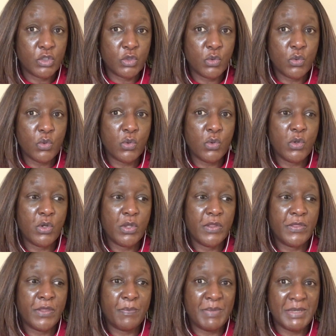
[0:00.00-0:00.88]
to
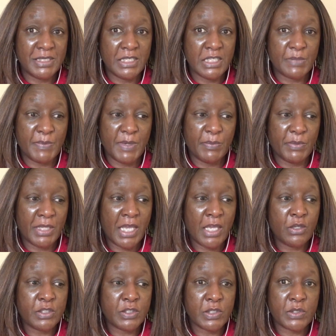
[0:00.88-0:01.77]
the business people.
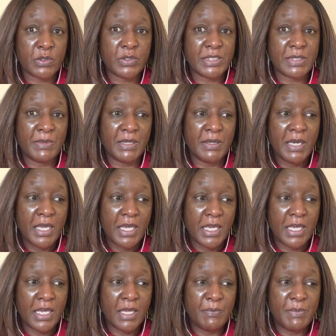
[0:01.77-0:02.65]
I also saw some
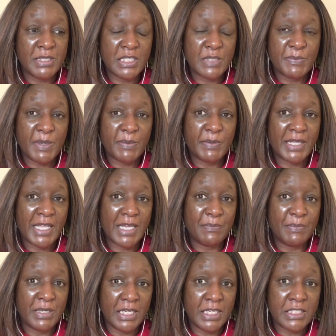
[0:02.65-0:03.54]
business people
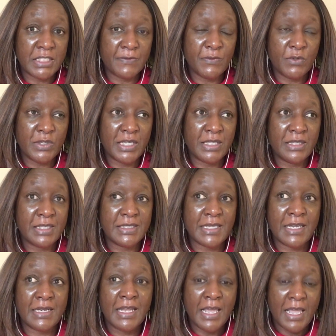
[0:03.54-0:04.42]
had been interviewed, and they
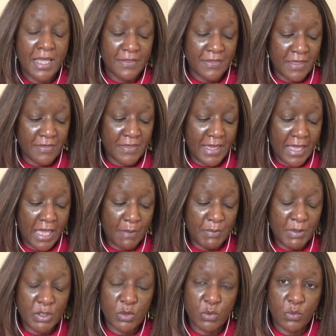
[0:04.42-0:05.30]
said that they're
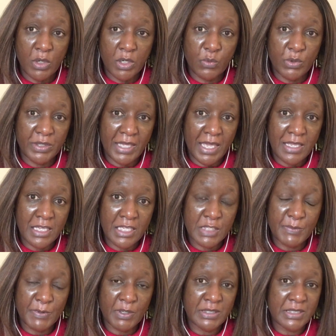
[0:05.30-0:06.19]
happy to work with
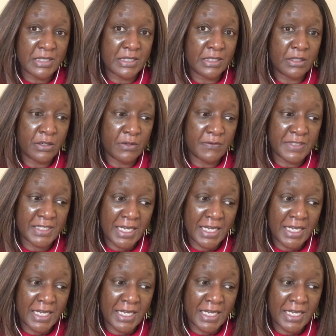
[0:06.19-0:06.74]
Kenyans because there's a lot of